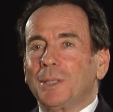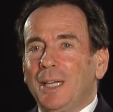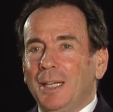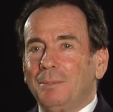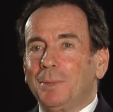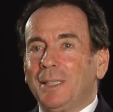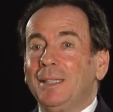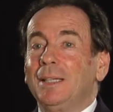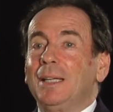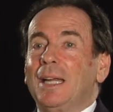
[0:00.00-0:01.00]
it can be
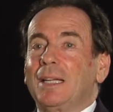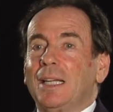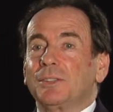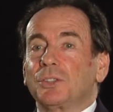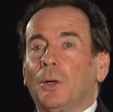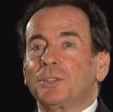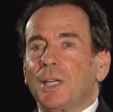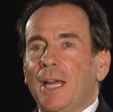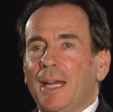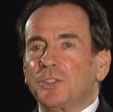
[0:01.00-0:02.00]
and starts
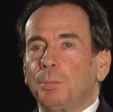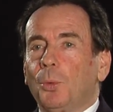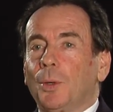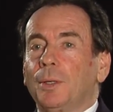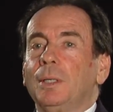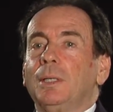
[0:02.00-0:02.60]
to export,